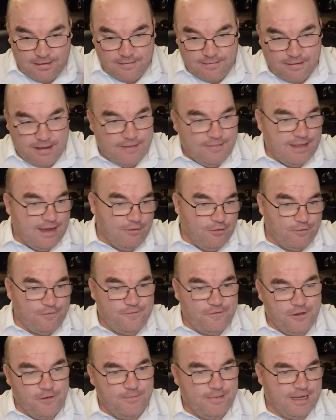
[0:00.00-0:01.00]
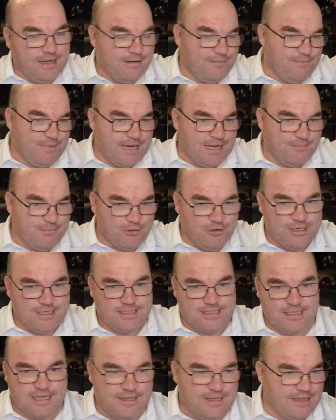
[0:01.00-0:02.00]
And they were filming Bad
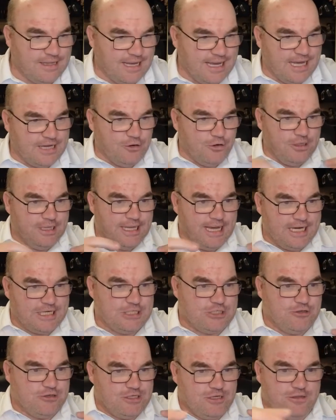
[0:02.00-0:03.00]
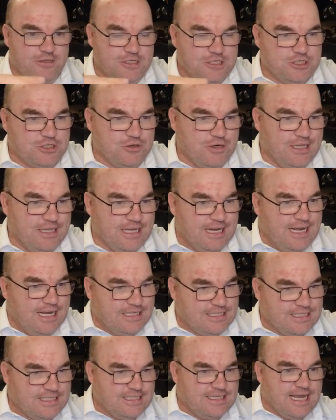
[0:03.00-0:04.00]
Boys. And then they had all the extras on the street that
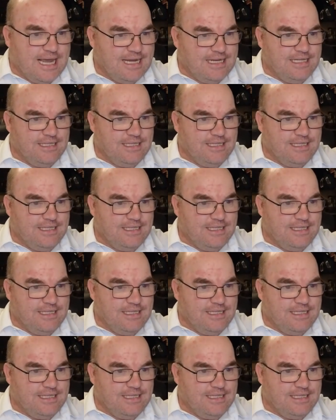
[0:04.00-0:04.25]
had to stand at